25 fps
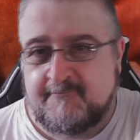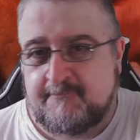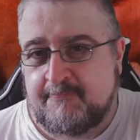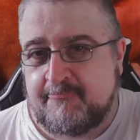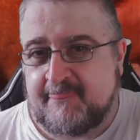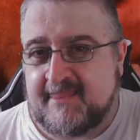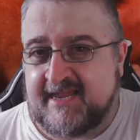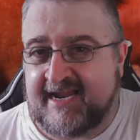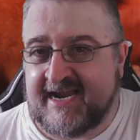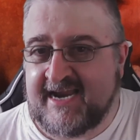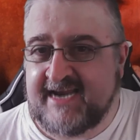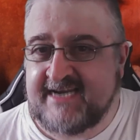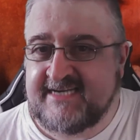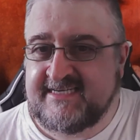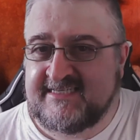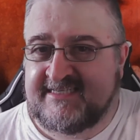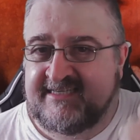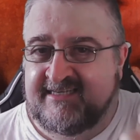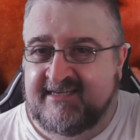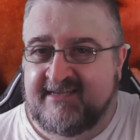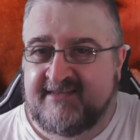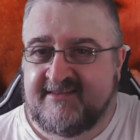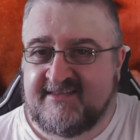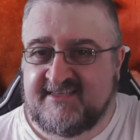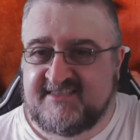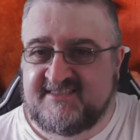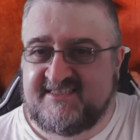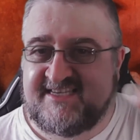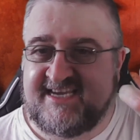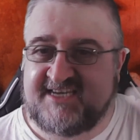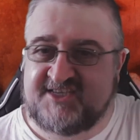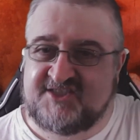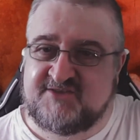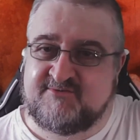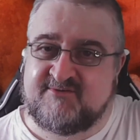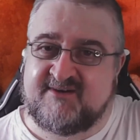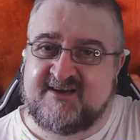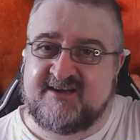and the
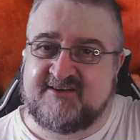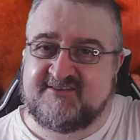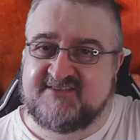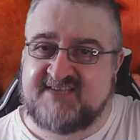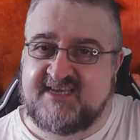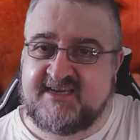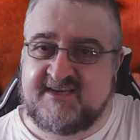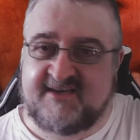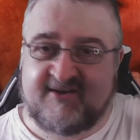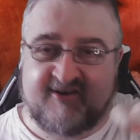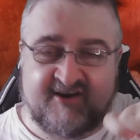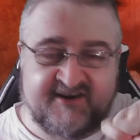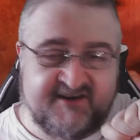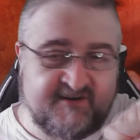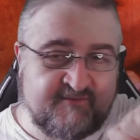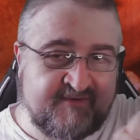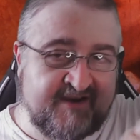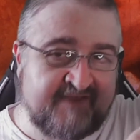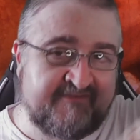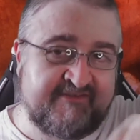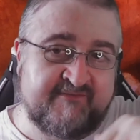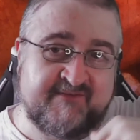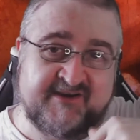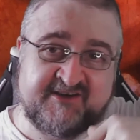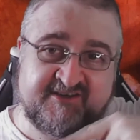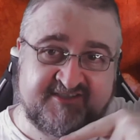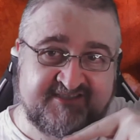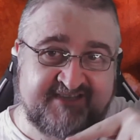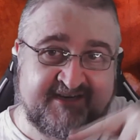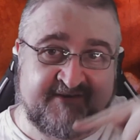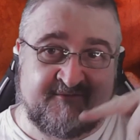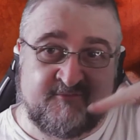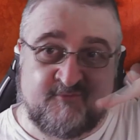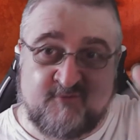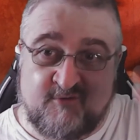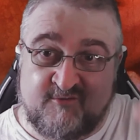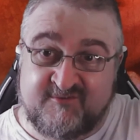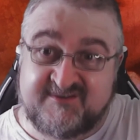sexuality got in the way of them
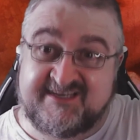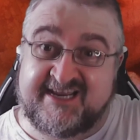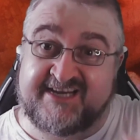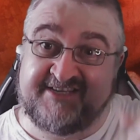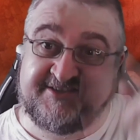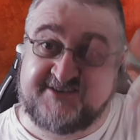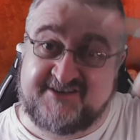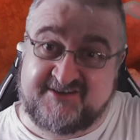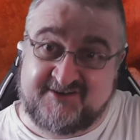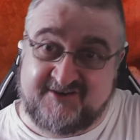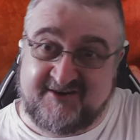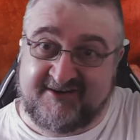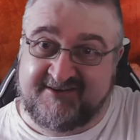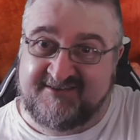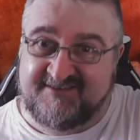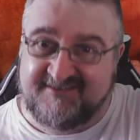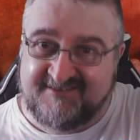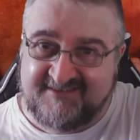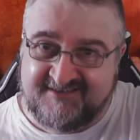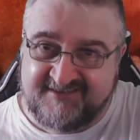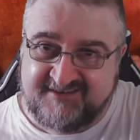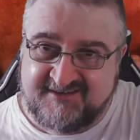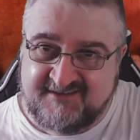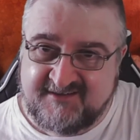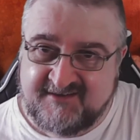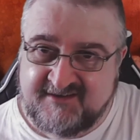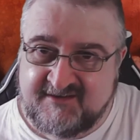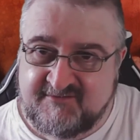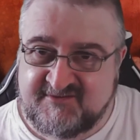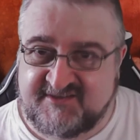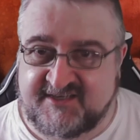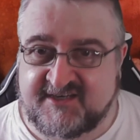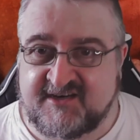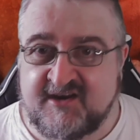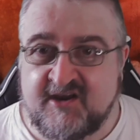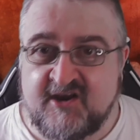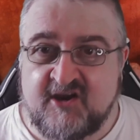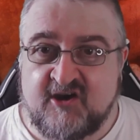understanding what was actually going on. It's
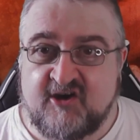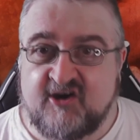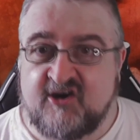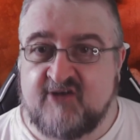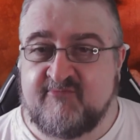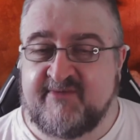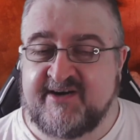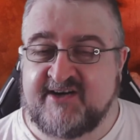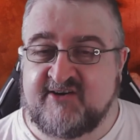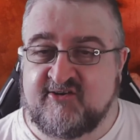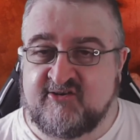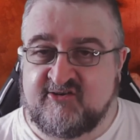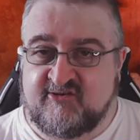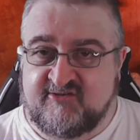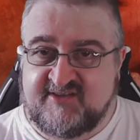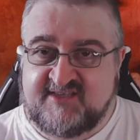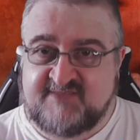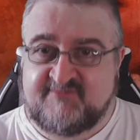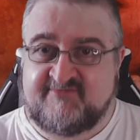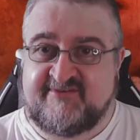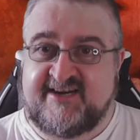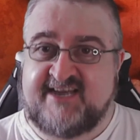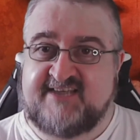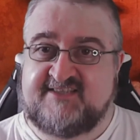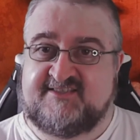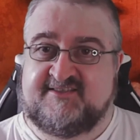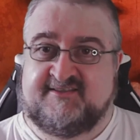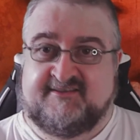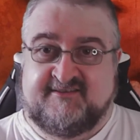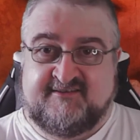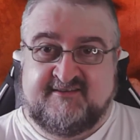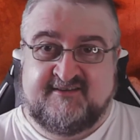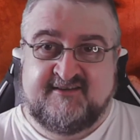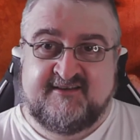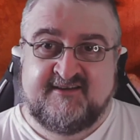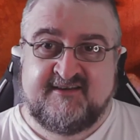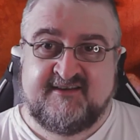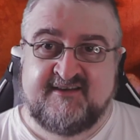like, oh my god, all these breasts.
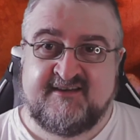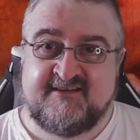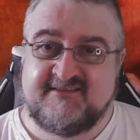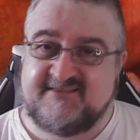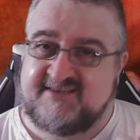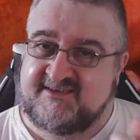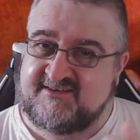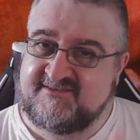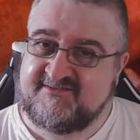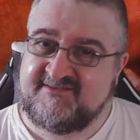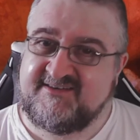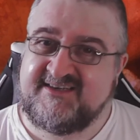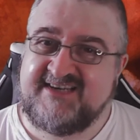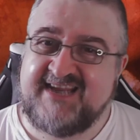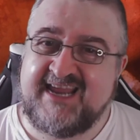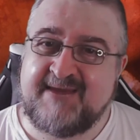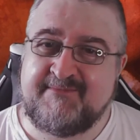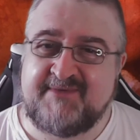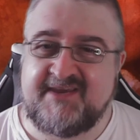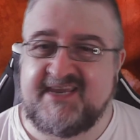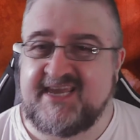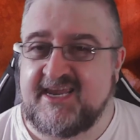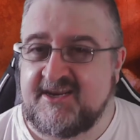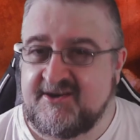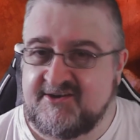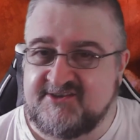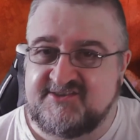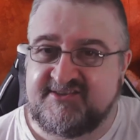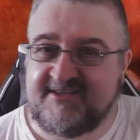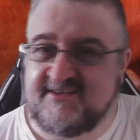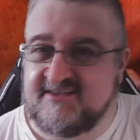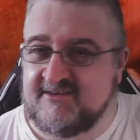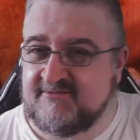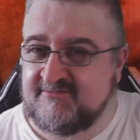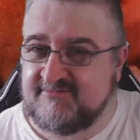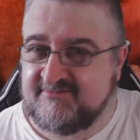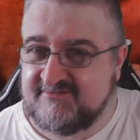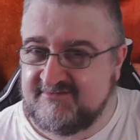It's like, yeah, but you get used to
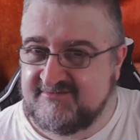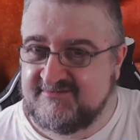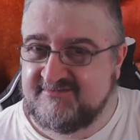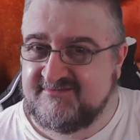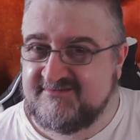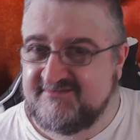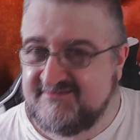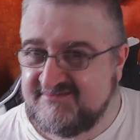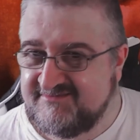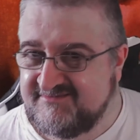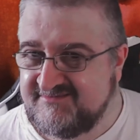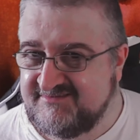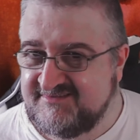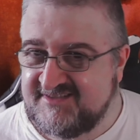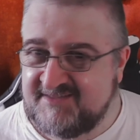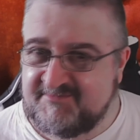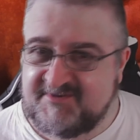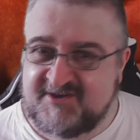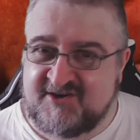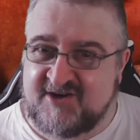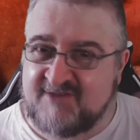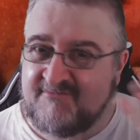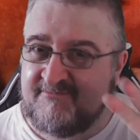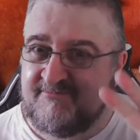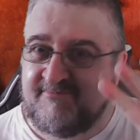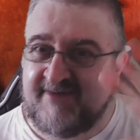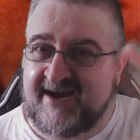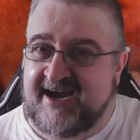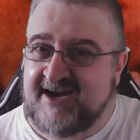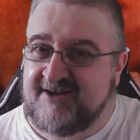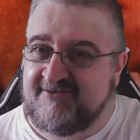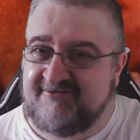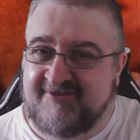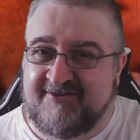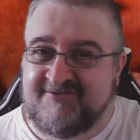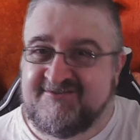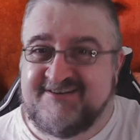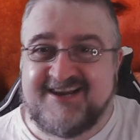them. They become
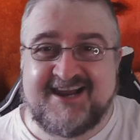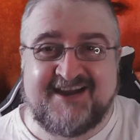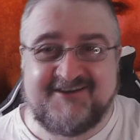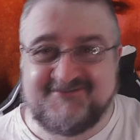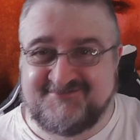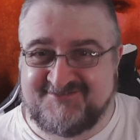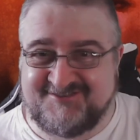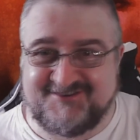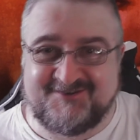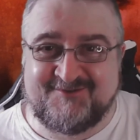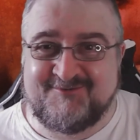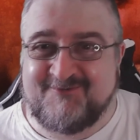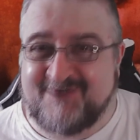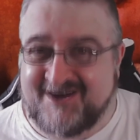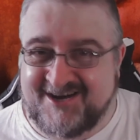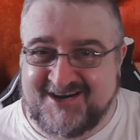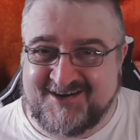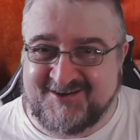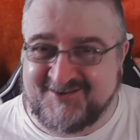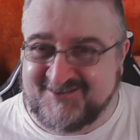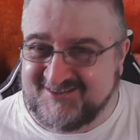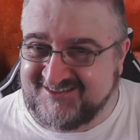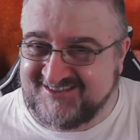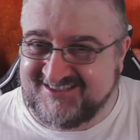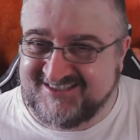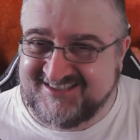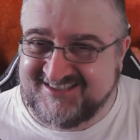background after a while.